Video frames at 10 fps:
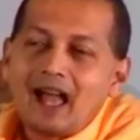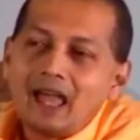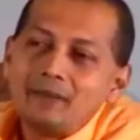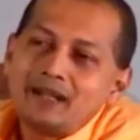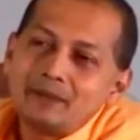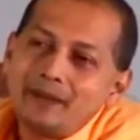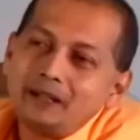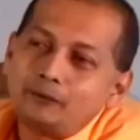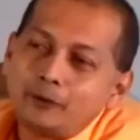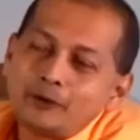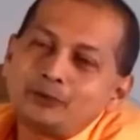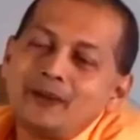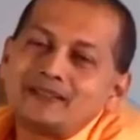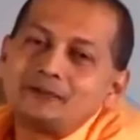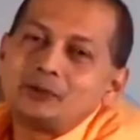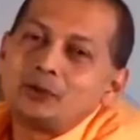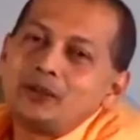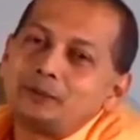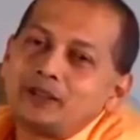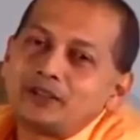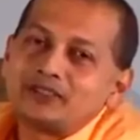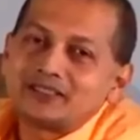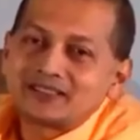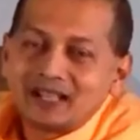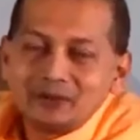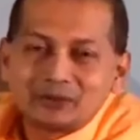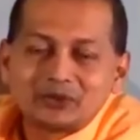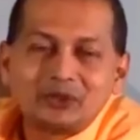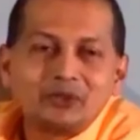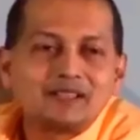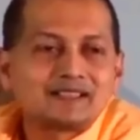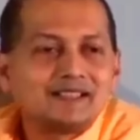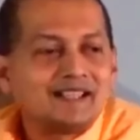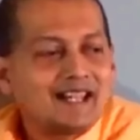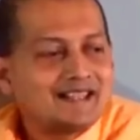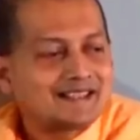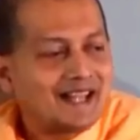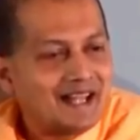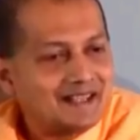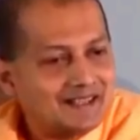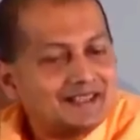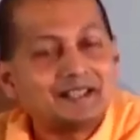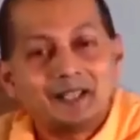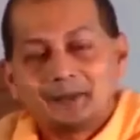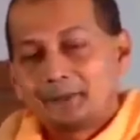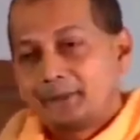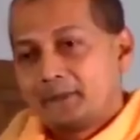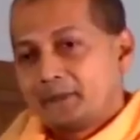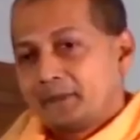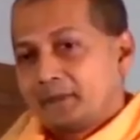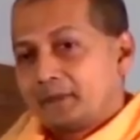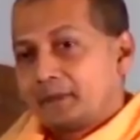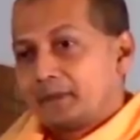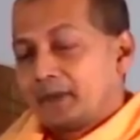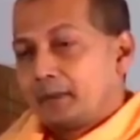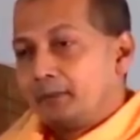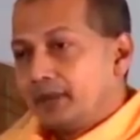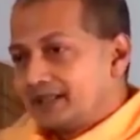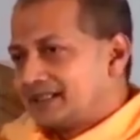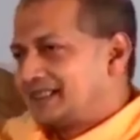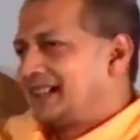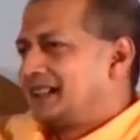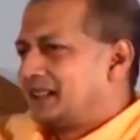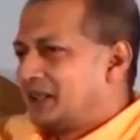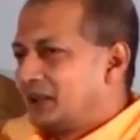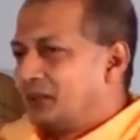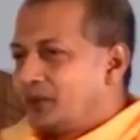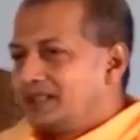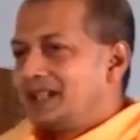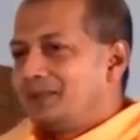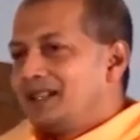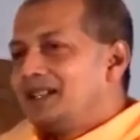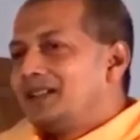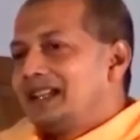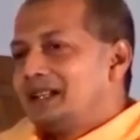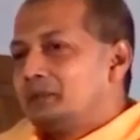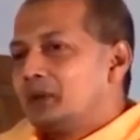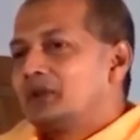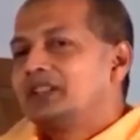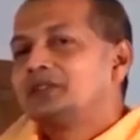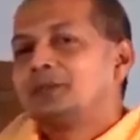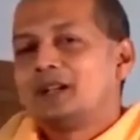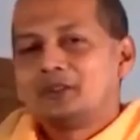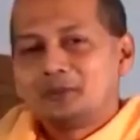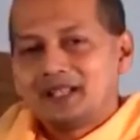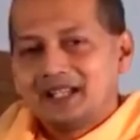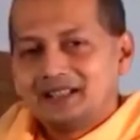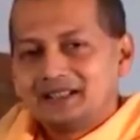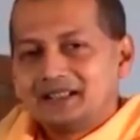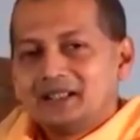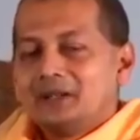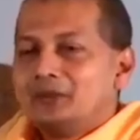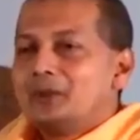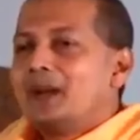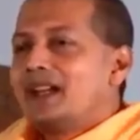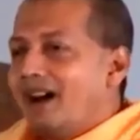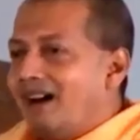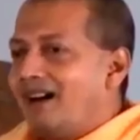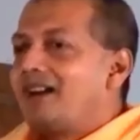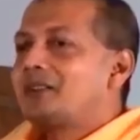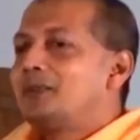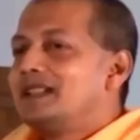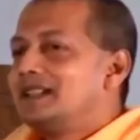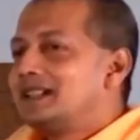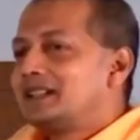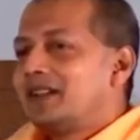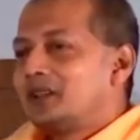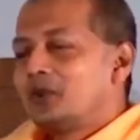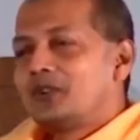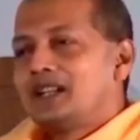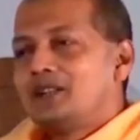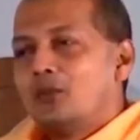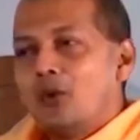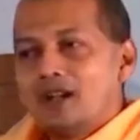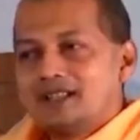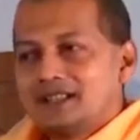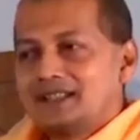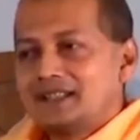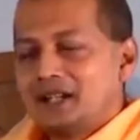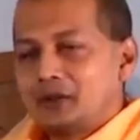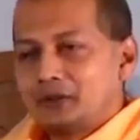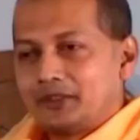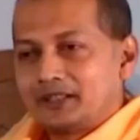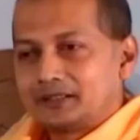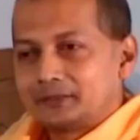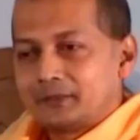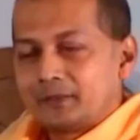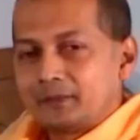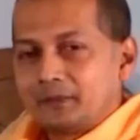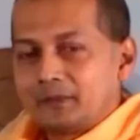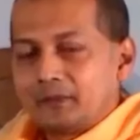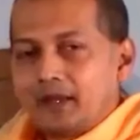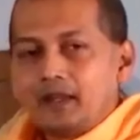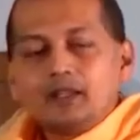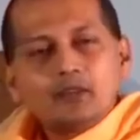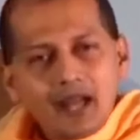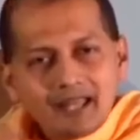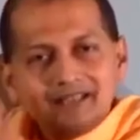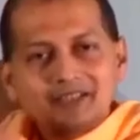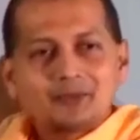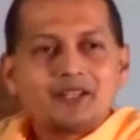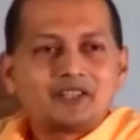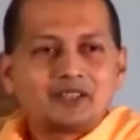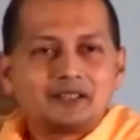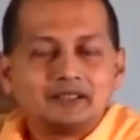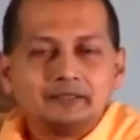I mean, I might force myself to do it because it sounds good, it's a nice idea, but still, would there be any real motive power behind it? Would my heart be in it if I don't really want anything out of it? So I had this question.